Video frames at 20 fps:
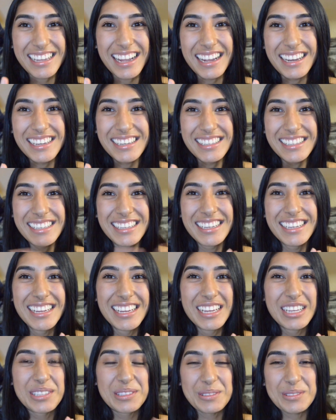kind of.
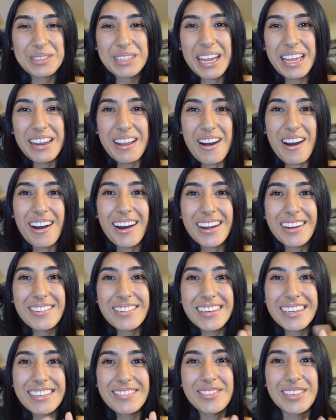So it was kind of
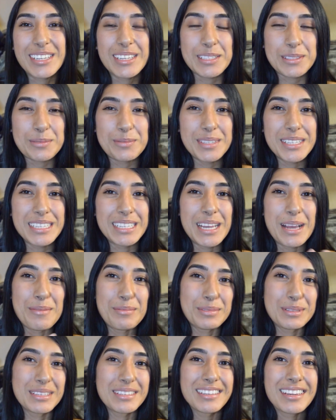awkward because me and
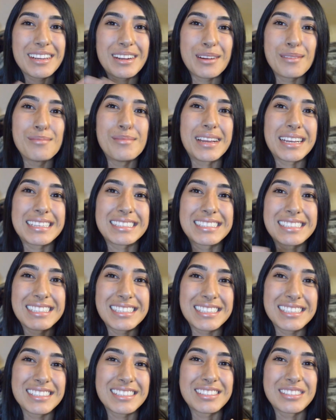Emily like are
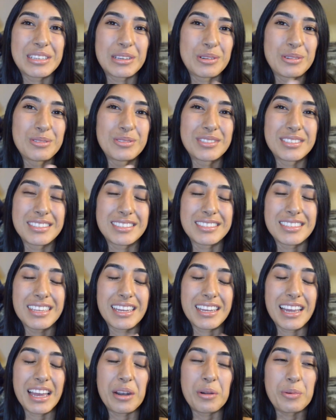Mexican, so it was just
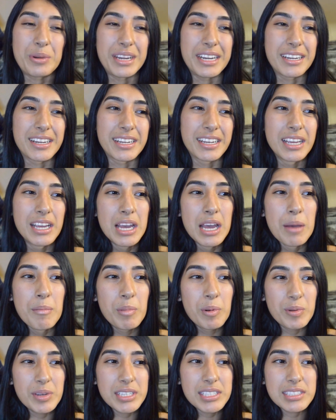like kind of weird.
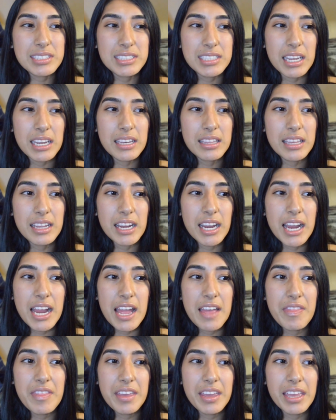But we just stayed there,
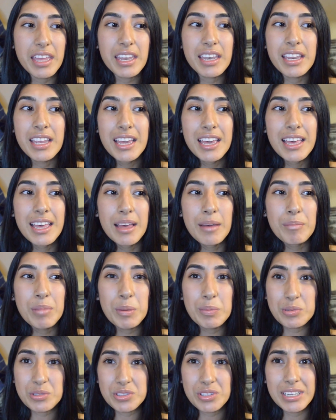and then
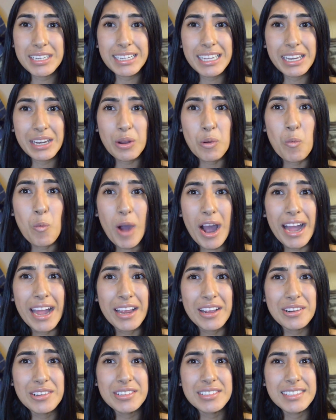people started getting
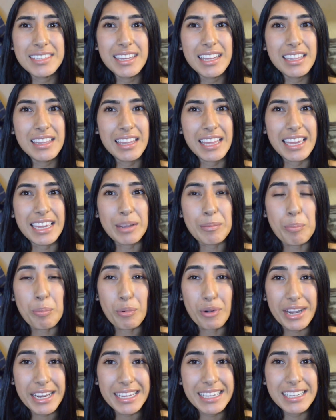wild and like
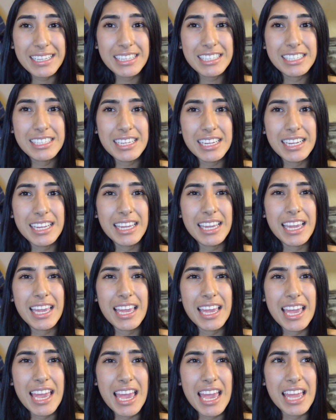breaking shit,
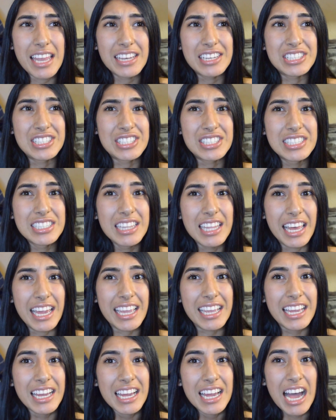and
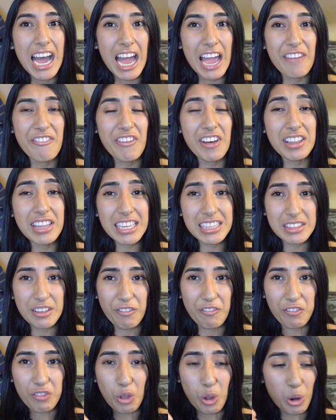like I felt like the
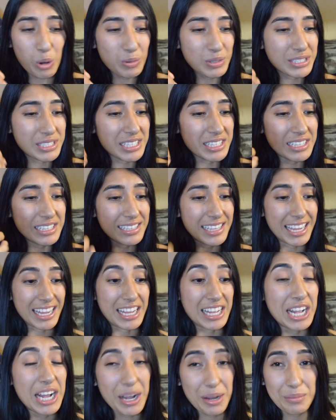floor was gonna
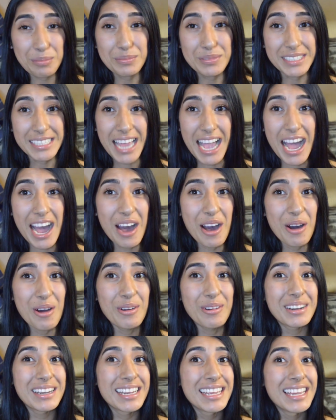like come down.